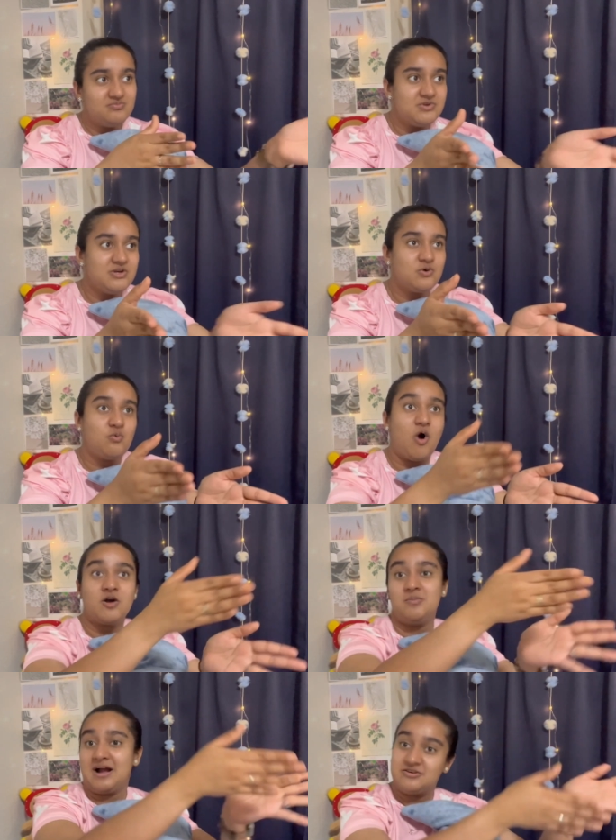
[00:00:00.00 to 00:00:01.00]
you know, walk
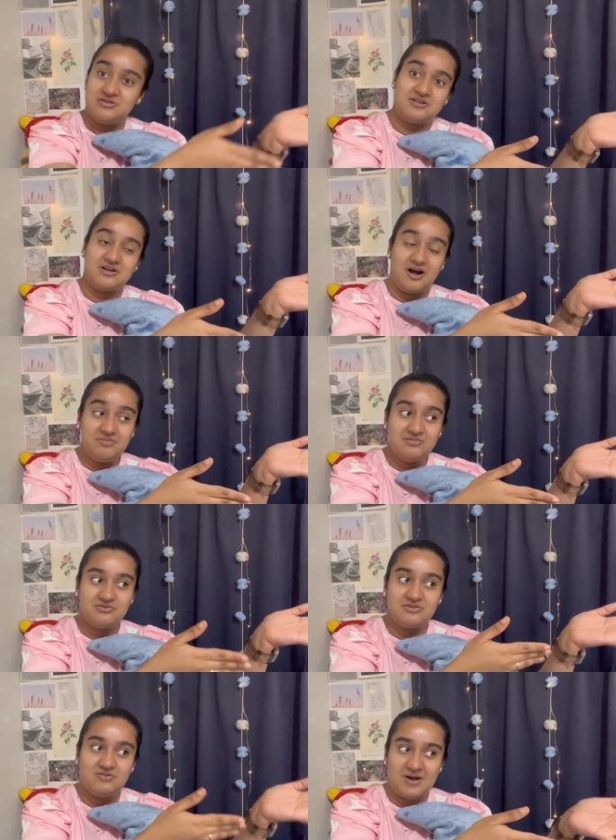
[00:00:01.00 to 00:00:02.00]
back to the cup to
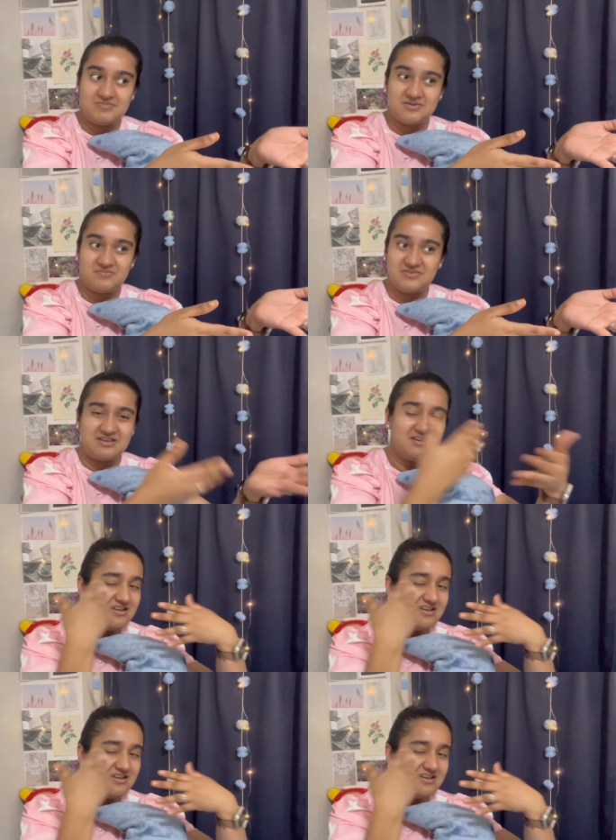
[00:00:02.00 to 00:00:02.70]
grab something.